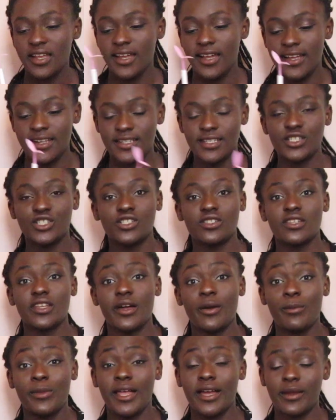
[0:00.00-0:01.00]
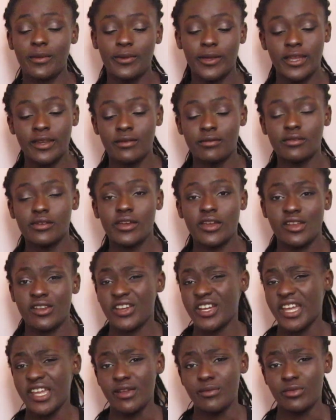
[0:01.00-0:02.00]
and it's a black pen, and
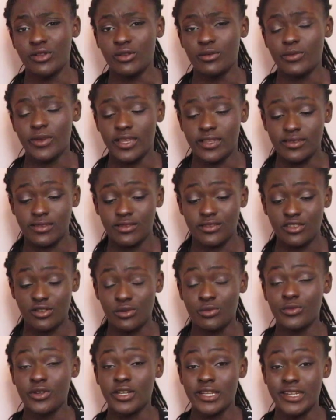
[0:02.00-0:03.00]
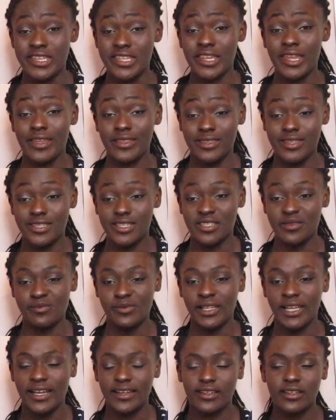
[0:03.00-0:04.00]
I hate blue pens, so I'm really glad this is
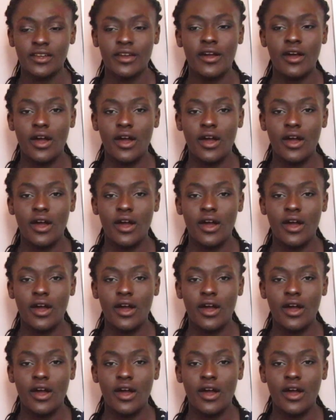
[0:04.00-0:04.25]
black.